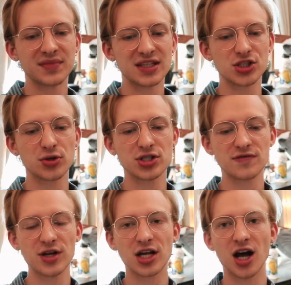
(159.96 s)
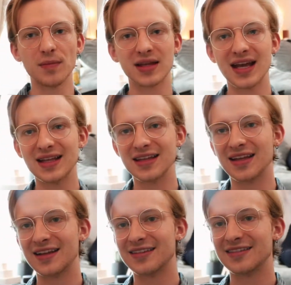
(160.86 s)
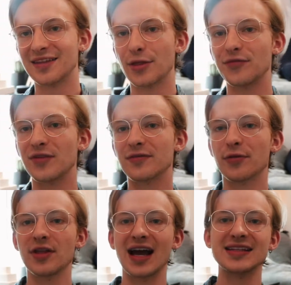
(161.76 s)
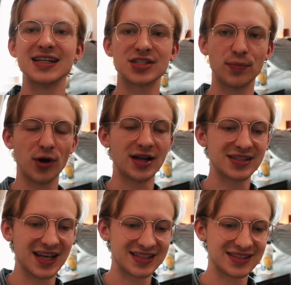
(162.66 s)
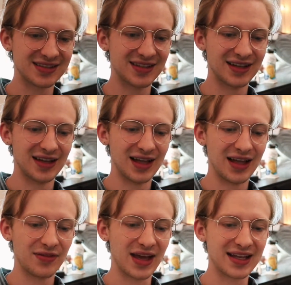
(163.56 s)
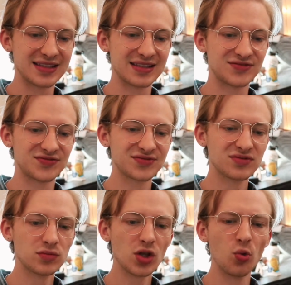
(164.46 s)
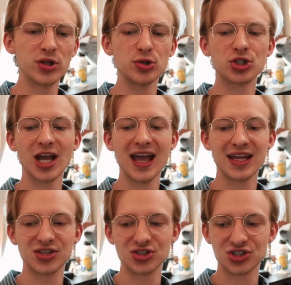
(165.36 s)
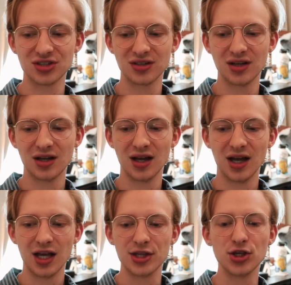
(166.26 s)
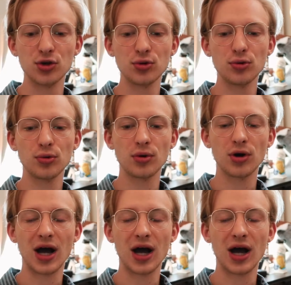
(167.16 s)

So it's this very complicated idea to process, that when you change, when